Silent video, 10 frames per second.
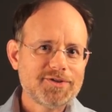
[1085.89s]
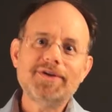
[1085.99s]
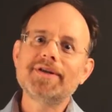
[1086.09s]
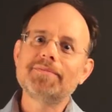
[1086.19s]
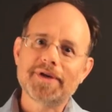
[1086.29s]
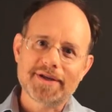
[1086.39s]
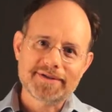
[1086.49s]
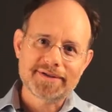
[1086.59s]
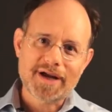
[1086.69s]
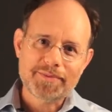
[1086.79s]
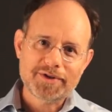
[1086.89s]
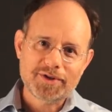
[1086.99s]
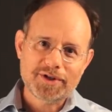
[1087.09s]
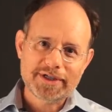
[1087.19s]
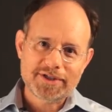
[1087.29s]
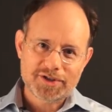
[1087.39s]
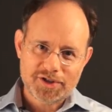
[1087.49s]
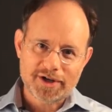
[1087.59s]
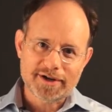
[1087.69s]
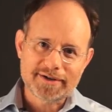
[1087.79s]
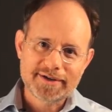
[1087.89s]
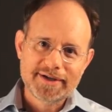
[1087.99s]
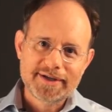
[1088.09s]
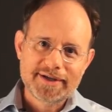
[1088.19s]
certainly meant an opportunity to share